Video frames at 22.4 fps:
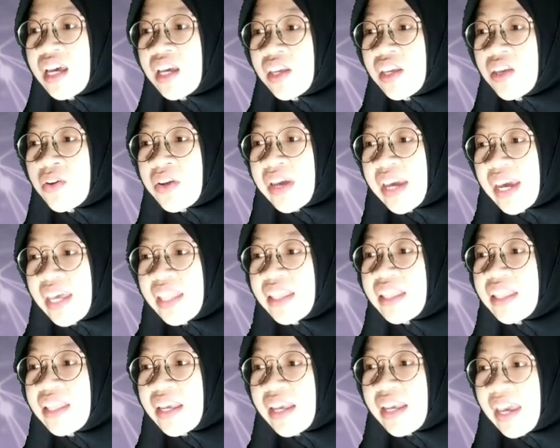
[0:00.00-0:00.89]
you
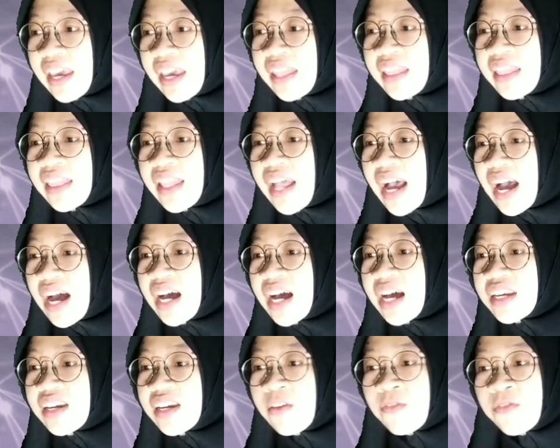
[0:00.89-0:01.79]
can get
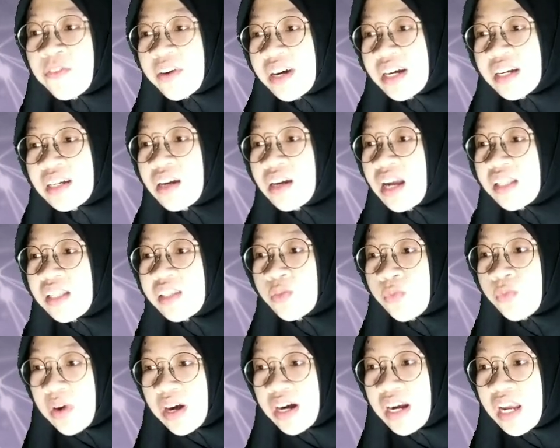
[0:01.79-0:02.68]
a different
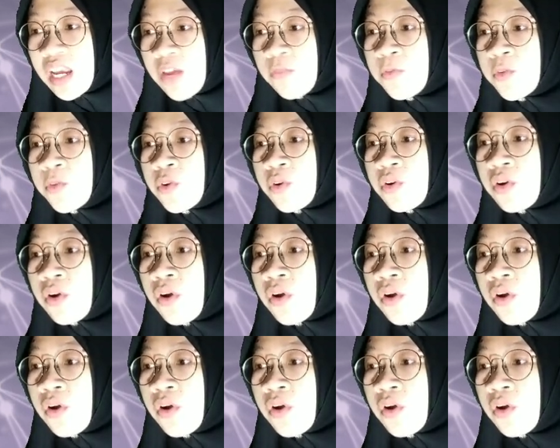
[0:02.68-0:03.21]
answer if you